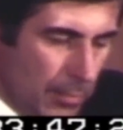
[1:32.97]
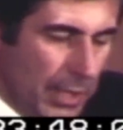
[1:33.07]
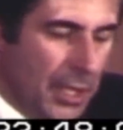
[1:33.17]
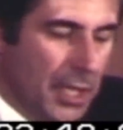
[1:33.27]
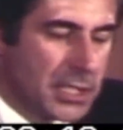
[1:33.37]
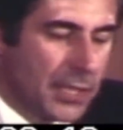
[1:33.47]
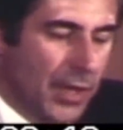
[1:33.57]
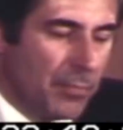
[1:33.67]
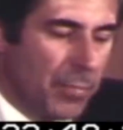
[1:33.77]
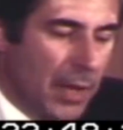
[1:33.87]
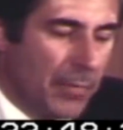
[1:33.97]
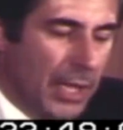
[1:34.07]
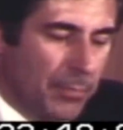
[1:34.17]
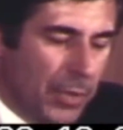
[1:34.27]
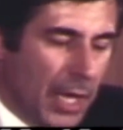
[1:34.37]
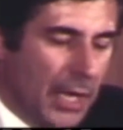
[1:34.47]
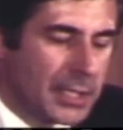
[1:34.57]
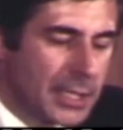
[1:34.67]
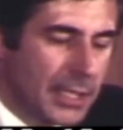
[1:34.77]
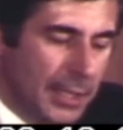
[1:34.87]
because of a public
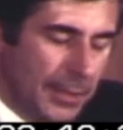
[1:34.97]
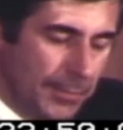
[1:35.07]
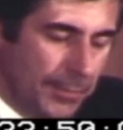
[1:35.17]
policy